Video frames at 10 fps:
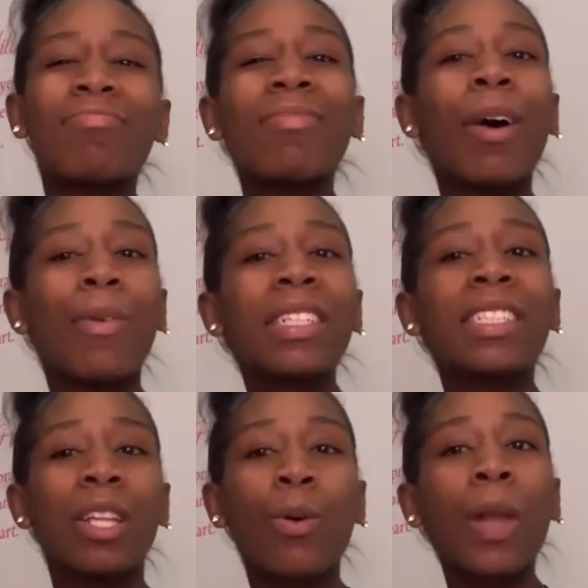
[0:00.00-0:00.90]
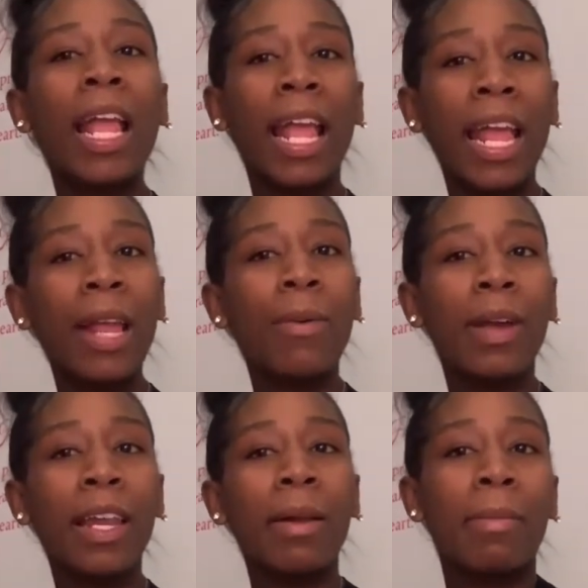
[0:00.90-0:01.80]
I wasn't okay with
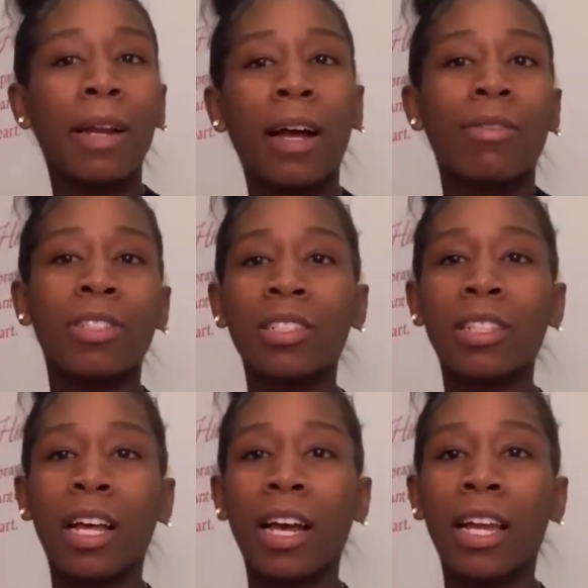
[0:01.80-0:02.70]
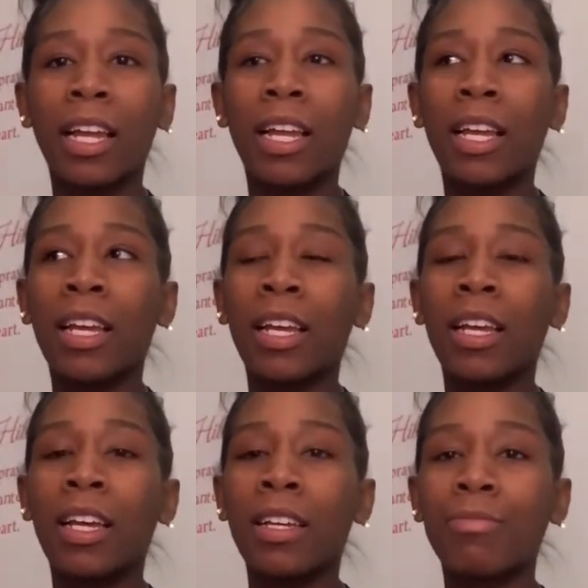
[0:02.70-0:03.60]
it, but I was just like,
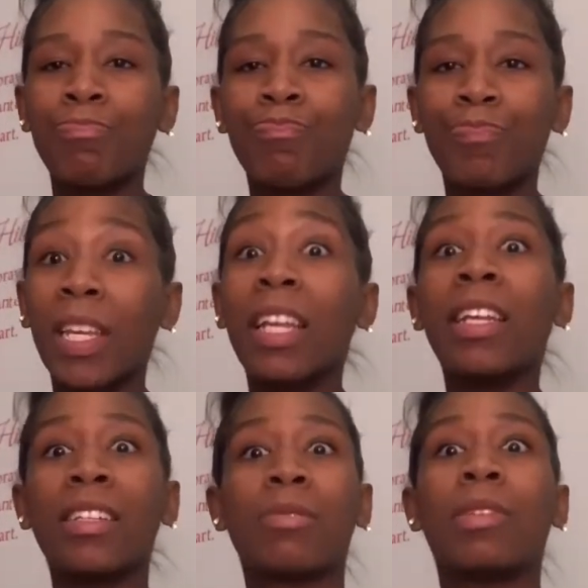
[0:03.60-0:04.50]
it is what